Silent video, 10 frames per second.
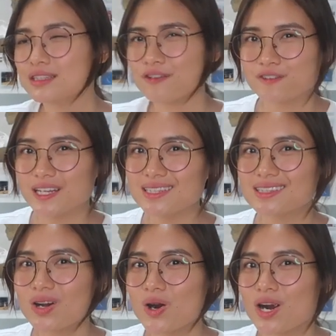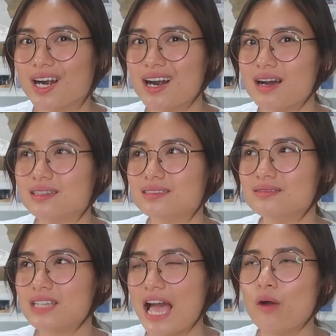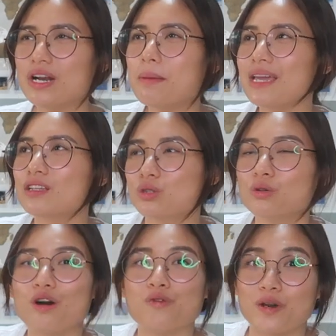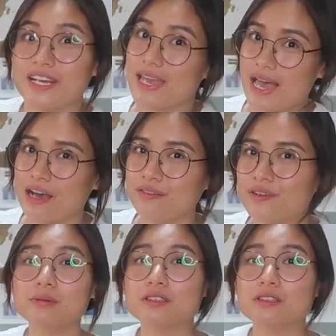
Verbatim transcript: different, or yeah, I want to make do of what I have.